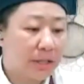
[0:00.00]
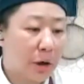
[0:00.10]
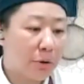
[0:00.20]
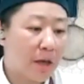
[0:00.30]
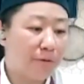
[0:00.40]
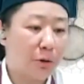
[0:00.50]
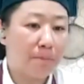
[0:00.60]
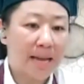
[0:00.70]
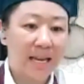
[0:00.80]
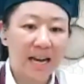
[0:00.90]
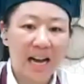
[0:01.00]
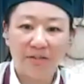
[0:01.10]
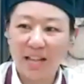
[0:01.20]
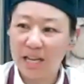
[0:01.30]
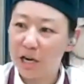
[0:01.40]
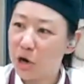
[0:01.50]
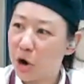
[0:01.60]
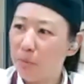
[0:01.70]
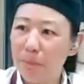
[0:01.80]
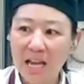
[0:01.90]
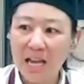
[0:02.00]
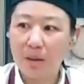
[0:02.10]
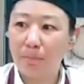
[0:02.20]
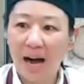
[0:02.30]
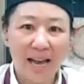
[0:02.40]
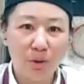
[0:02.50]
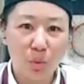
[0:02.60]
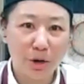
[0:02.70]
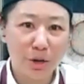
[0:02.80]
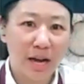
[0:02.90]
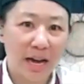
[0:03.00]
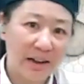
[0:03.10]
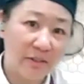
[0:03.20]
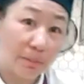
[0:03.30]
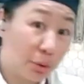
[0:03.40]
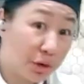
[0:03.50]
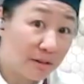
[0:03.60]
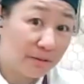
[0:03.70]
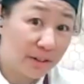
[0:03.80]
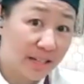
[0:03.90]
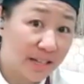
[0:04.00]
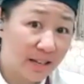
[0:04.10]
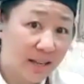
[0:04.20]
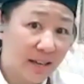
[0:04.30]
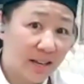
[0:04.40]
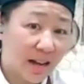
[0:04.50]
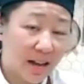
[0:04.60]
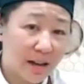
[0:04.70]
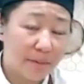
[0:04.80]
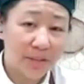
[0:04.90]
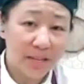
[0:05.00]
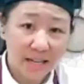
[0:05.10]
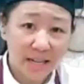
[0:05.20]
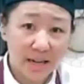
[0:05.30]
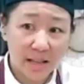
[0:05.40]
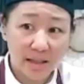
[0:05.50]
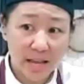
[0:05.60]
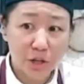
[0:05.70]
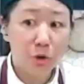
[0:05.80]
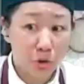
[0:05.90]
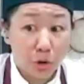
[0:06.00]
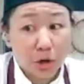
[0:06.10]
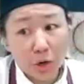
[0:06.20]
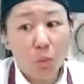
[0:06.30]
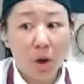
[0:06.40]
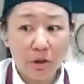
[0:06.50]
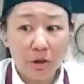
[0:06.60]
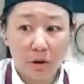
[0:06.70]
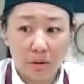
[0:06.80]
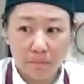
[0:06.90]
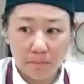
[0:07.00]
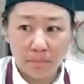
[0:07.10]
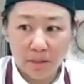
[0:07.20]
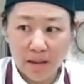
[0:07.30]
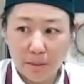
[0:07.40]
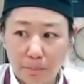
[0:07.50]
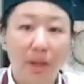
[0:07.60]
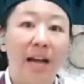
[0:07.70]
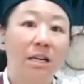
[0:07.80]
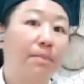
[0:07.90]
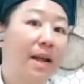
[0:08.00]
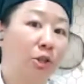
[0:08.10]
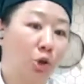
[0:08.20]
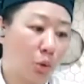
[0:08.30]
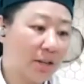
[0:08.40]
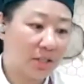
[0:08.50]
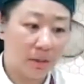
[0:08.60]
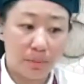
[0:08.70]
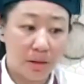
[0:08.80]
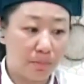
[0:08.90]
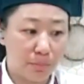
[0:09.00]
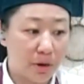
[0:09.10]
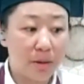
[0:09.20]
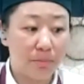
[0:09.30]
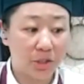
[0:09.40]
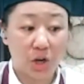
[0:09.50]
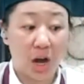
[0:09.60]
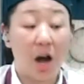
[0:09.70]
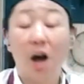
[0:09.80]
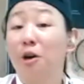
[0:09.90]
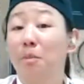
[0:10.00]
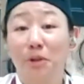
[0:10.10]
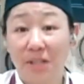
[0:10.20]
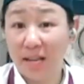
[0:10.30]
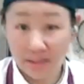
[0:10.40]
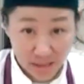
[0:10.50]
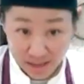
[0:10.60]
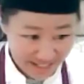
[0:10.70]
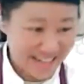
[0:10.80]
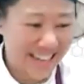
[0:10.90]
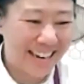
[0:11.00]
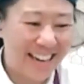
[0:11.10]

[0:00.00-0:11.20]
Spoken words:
So if you're making kind of like a no-bake pie where you kind of have a pudding filling in it, then you're going to want your like blind baked crust to be pretty much 100% done